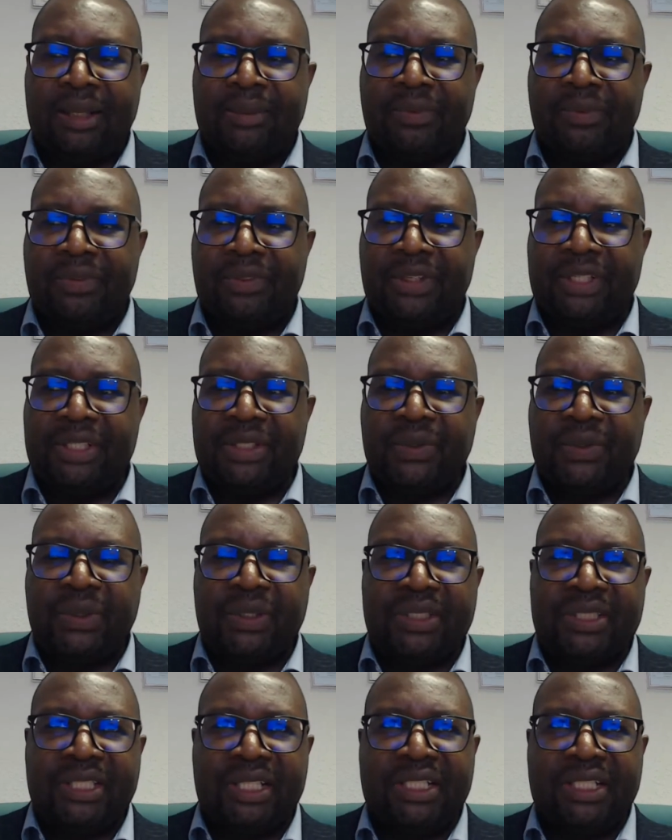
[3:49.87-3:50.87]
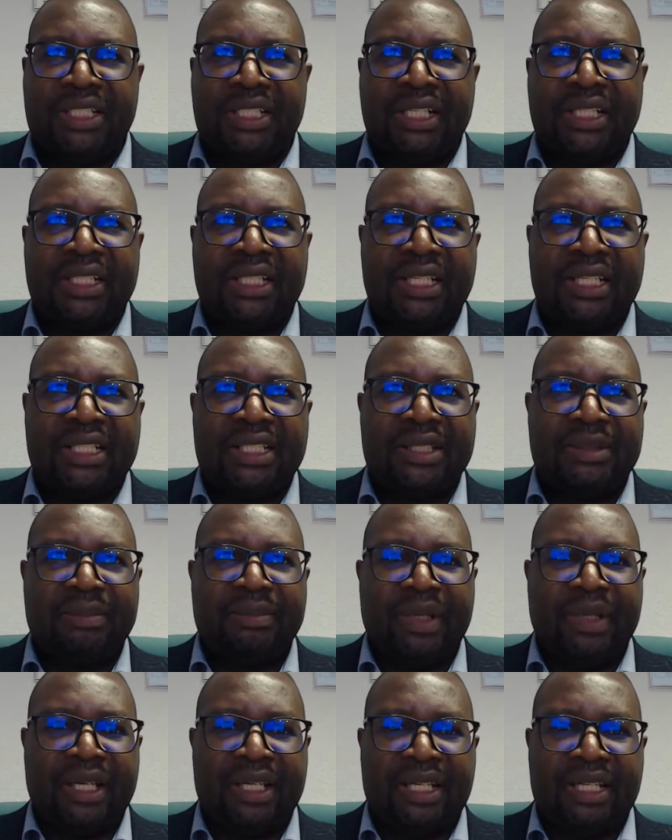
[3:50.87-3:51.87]
This concession is
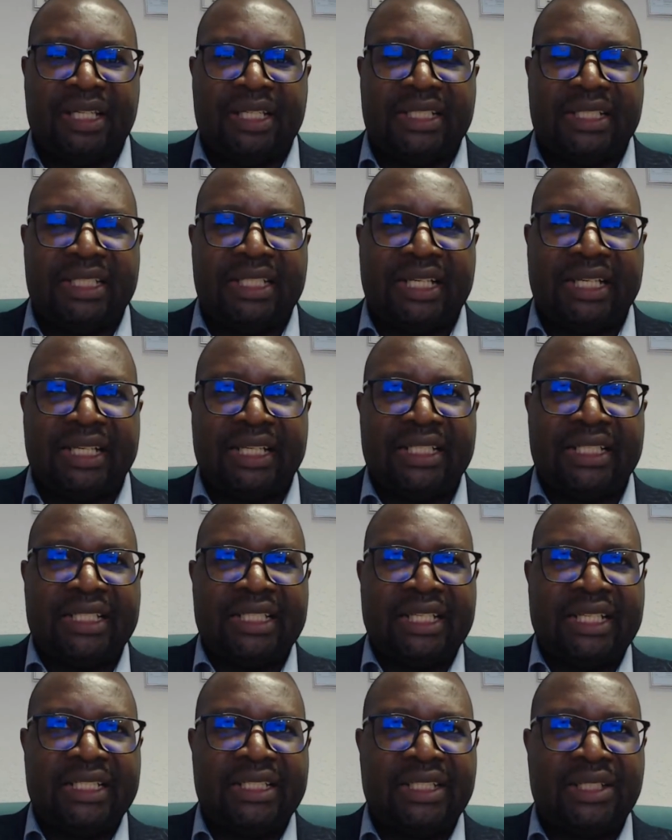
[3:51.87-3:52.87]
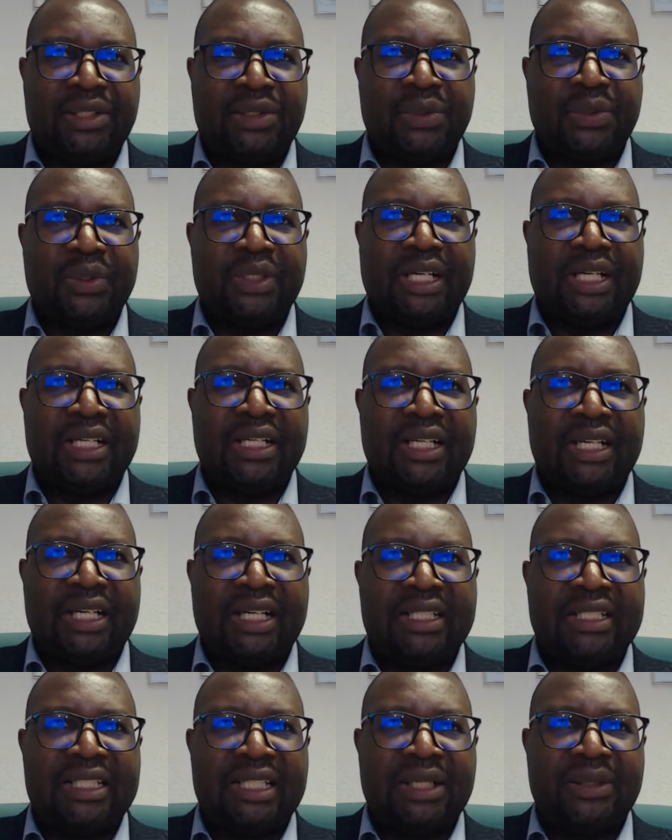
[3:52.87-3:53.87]
mainly targeted to young
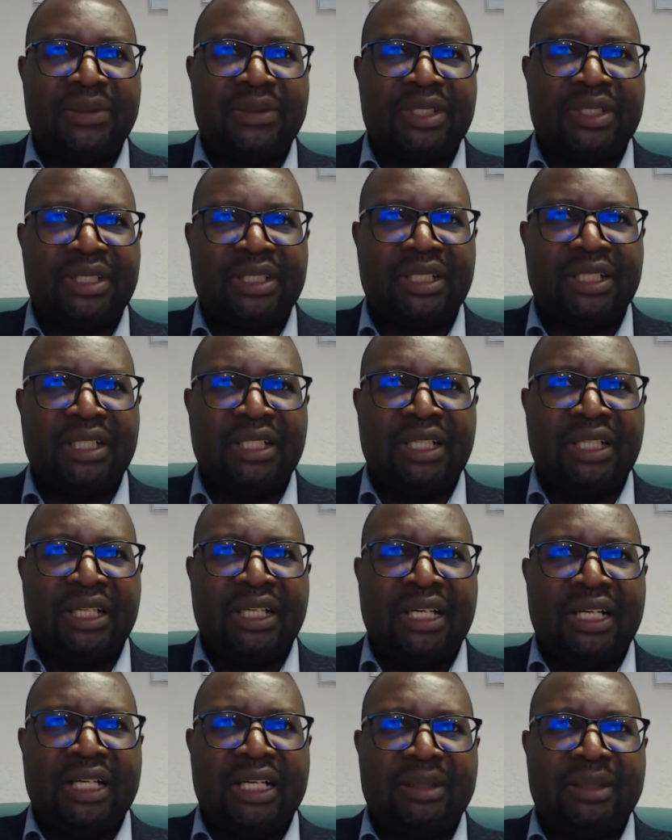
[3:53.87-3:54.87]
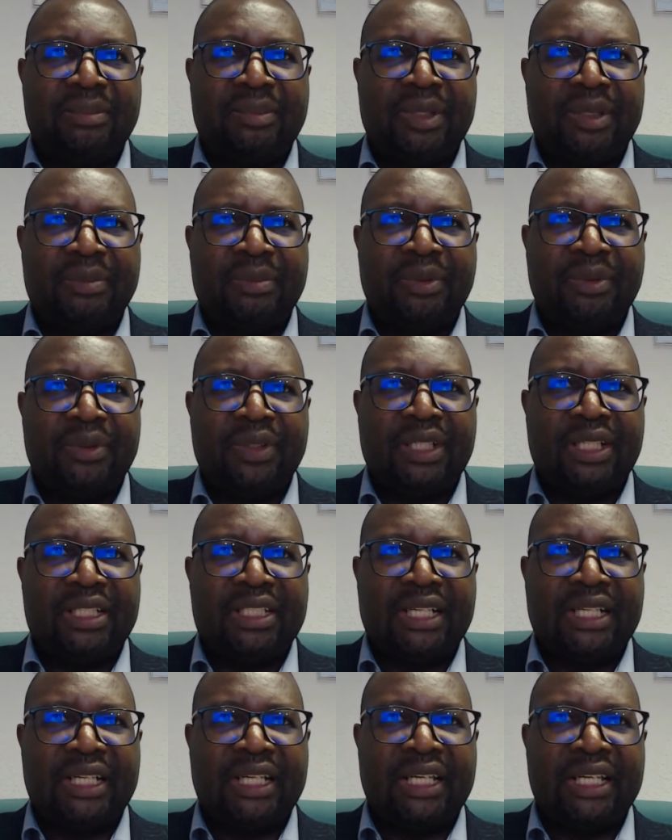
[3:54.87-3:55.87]
adults, people that
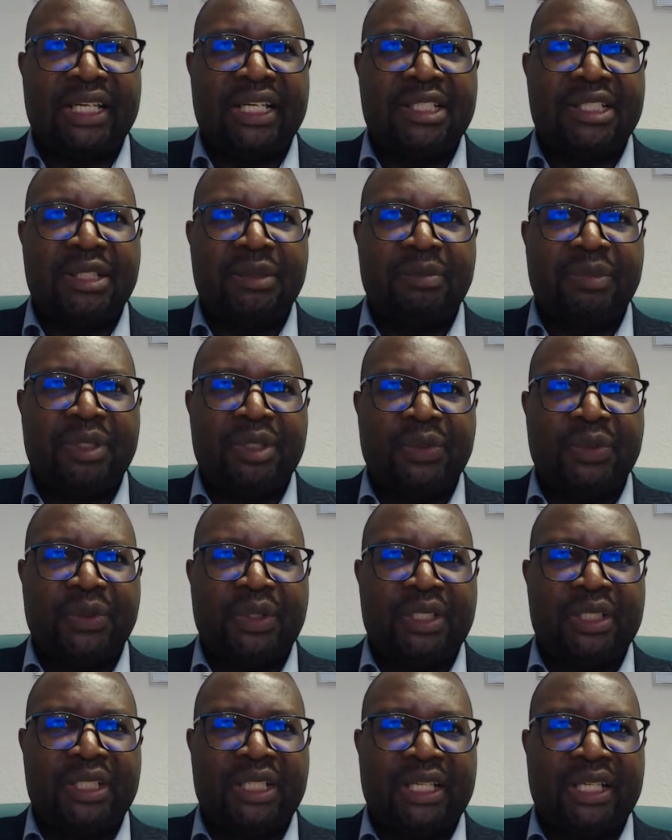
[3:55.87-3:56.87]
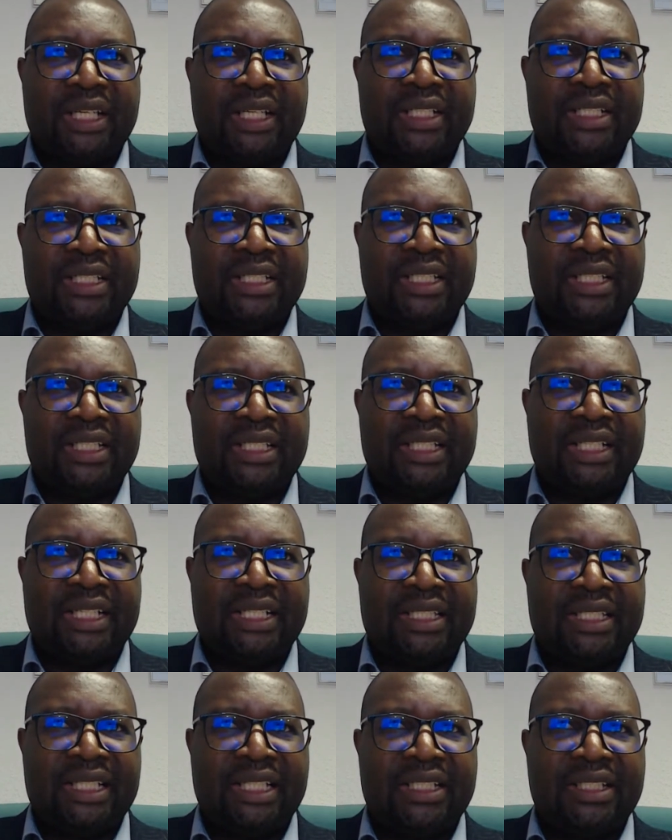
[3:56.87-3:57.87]
are aged between 18
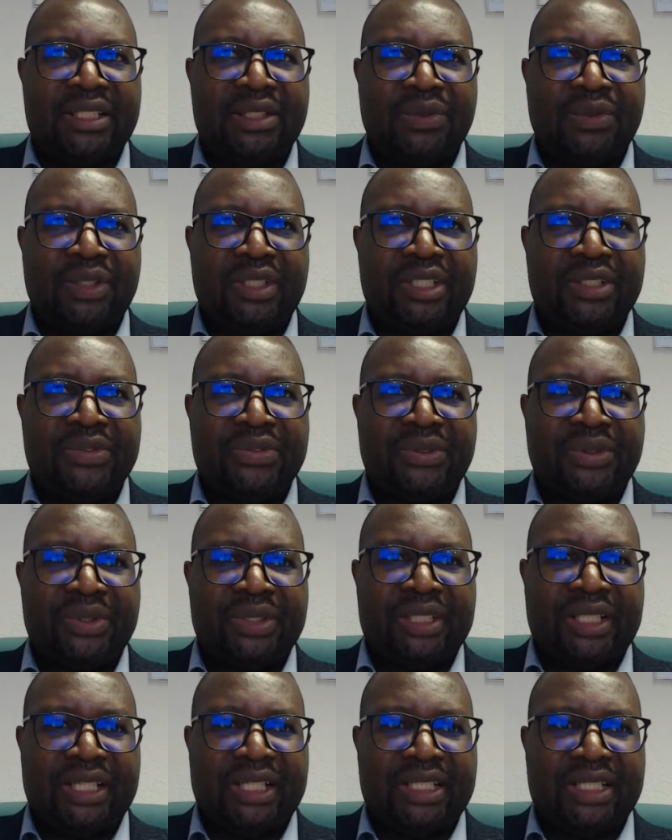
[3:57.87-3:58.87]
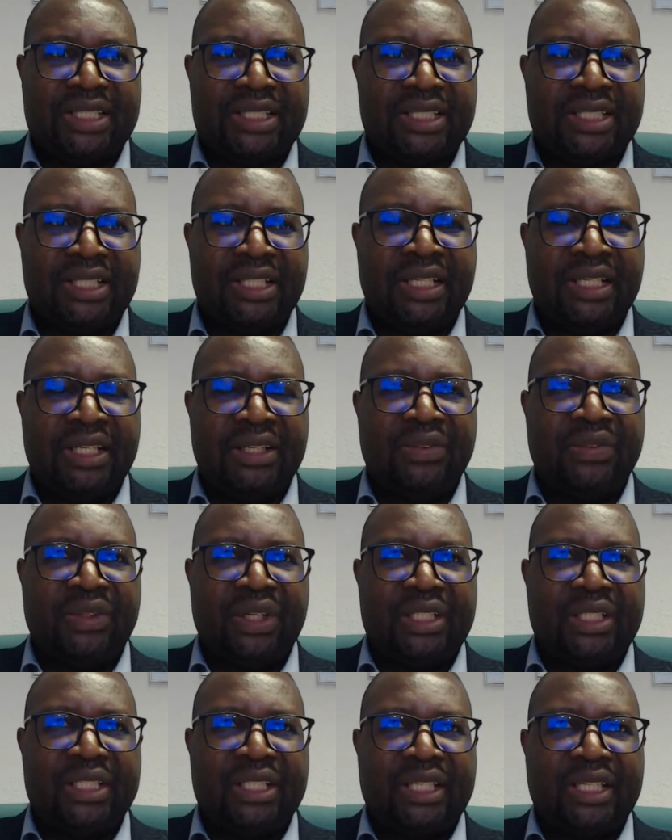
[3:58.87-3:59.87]
years and 24 years
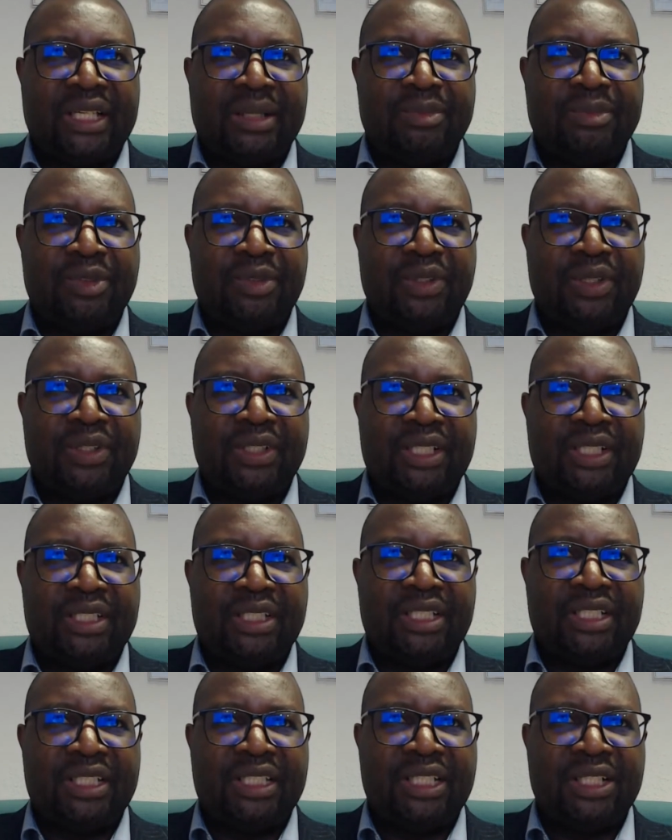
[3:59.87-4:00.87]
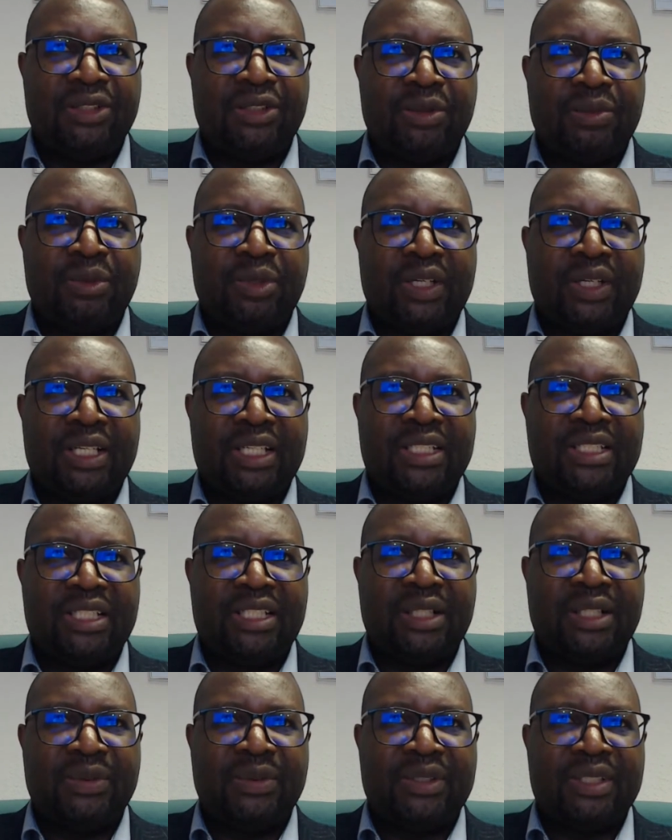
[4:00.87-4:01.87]
that came to the United Kingdom, or at least
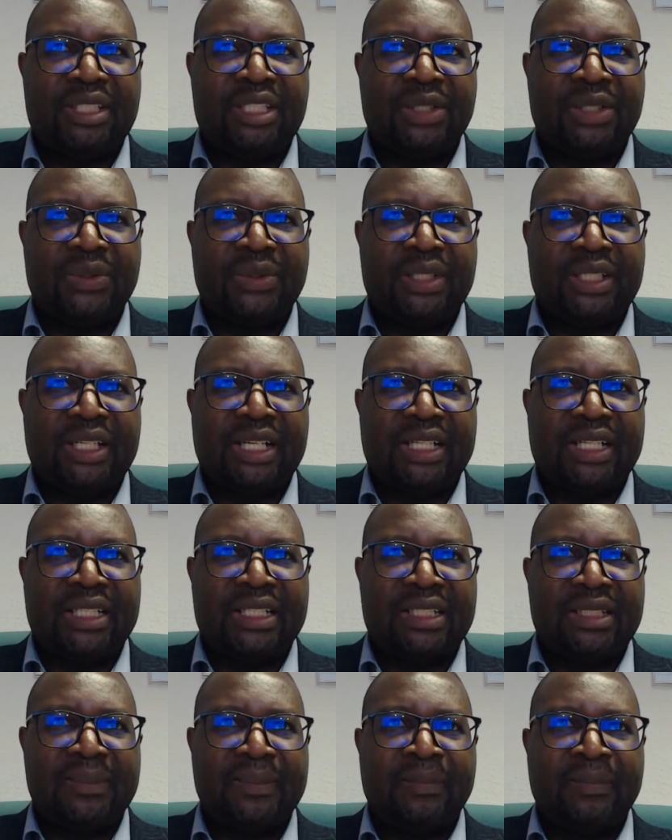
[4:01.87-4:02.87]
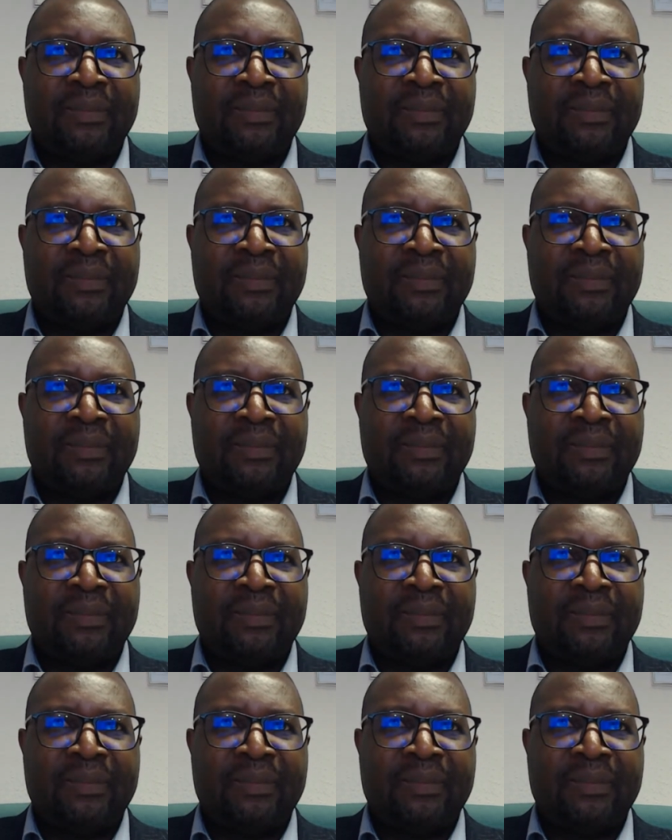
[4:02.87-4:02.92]
they were still young